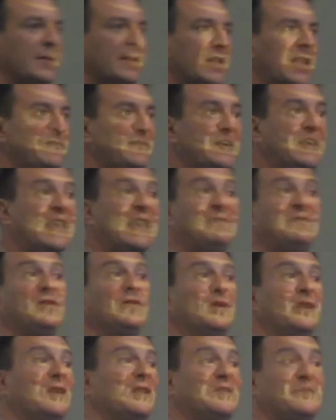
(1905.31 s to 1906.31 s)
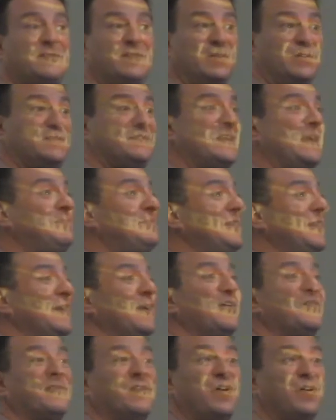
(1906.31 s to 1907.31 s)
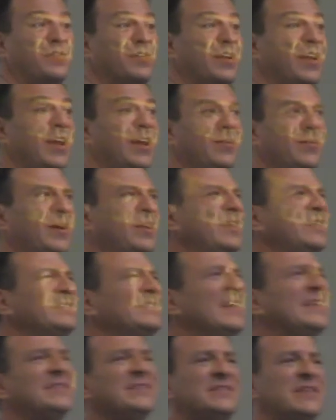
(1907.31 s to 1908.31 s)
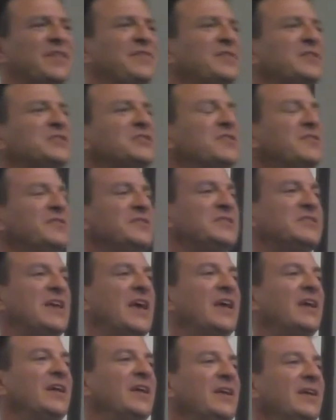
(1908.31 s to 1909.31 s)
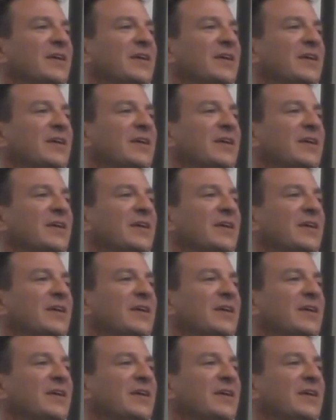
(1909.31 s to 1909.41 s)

If you keep doing it, do the same thing over and over again, wait, isn't that the definition of insanity?